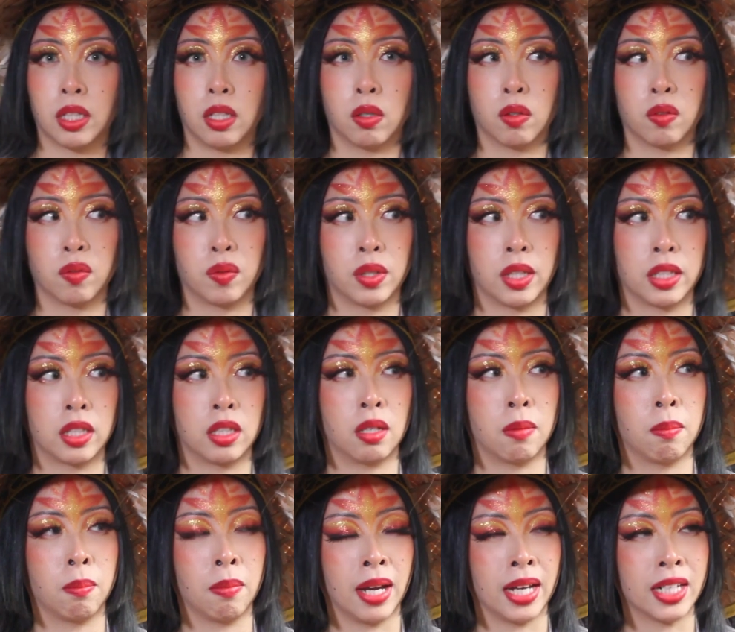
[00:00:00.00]
You don't feel like it
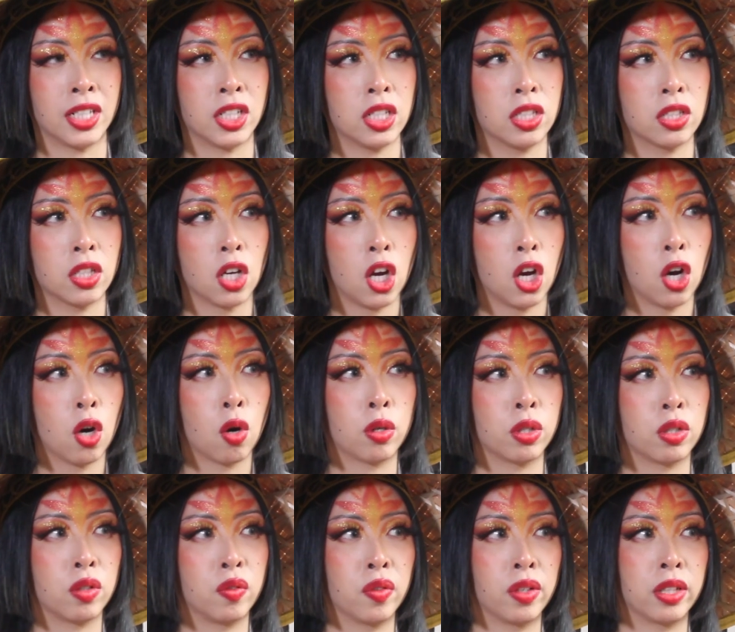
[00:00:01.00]
matches, or
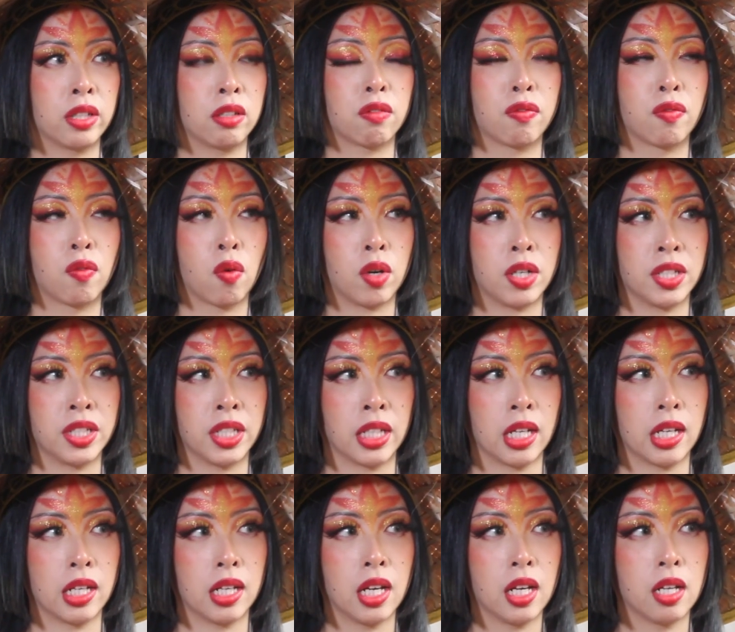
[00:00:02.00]
you feel like you're forcing
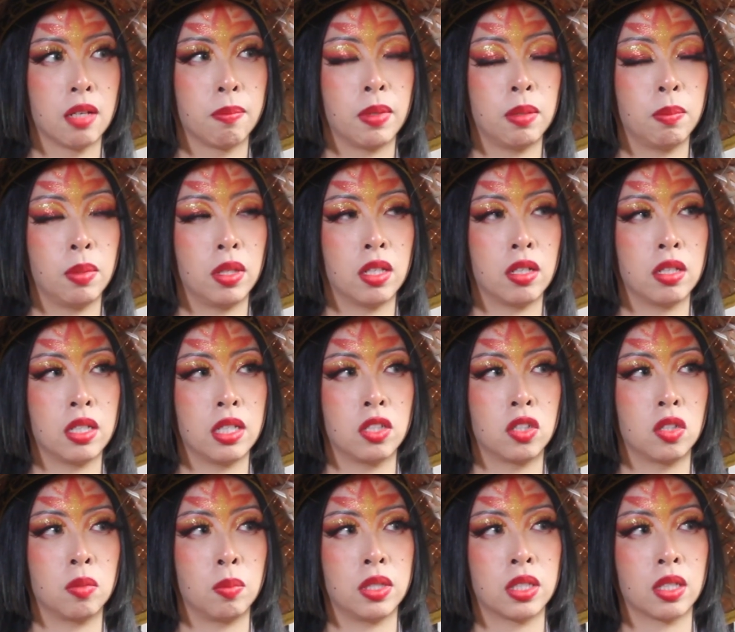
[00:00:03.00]
it. Maybe there needs
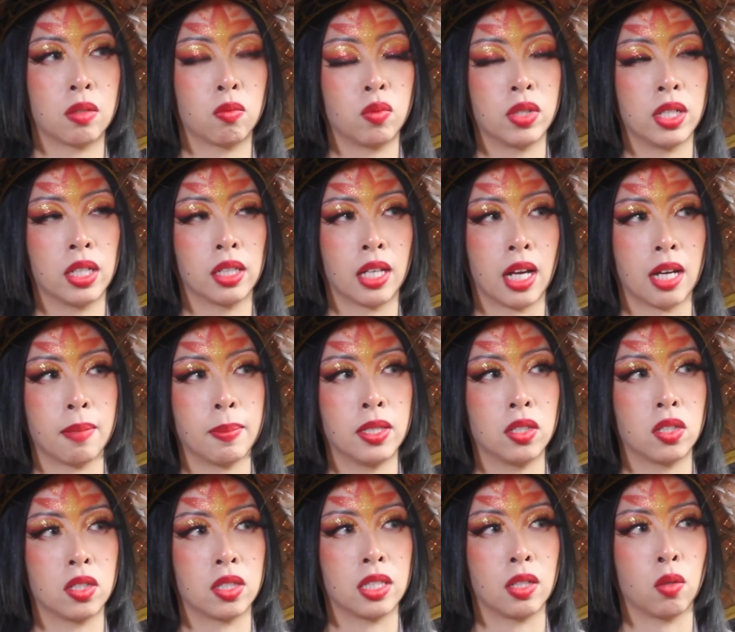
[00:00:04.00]
to be some realignment
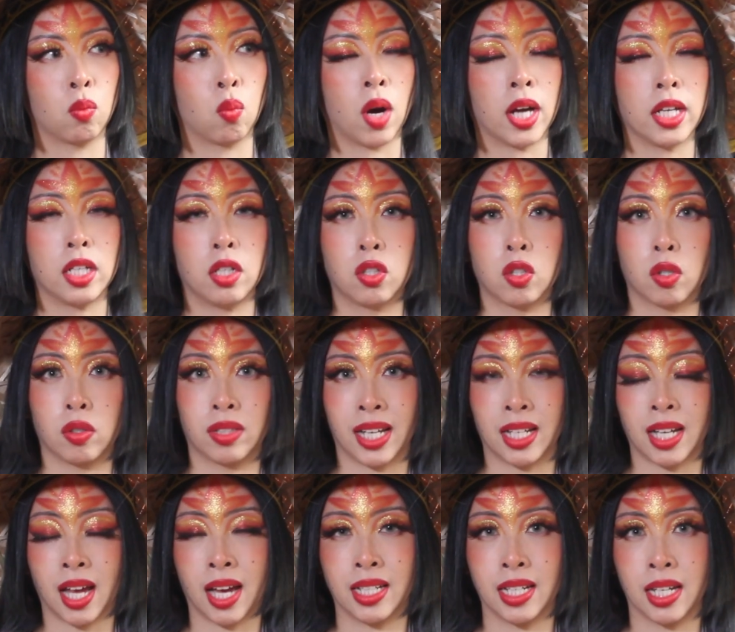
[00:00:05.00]
to see why you chose
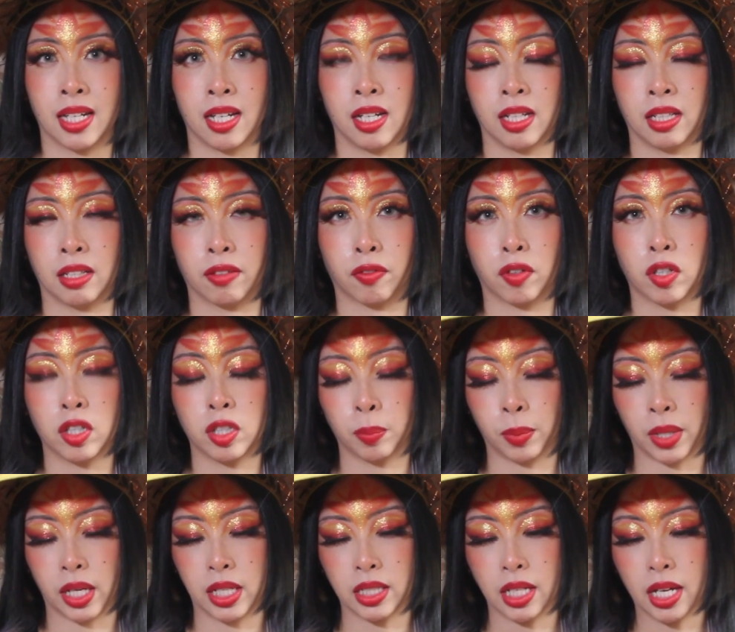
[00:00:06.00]
that identity in the first
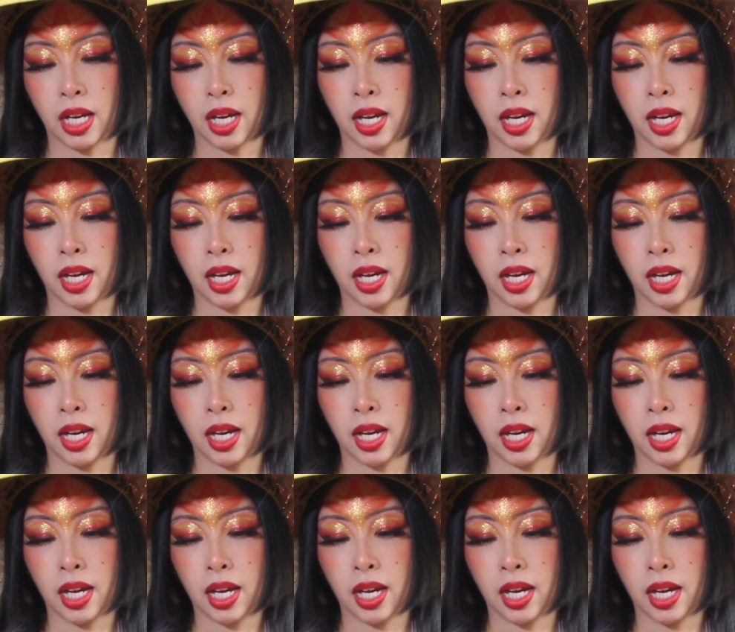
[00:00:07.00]
place.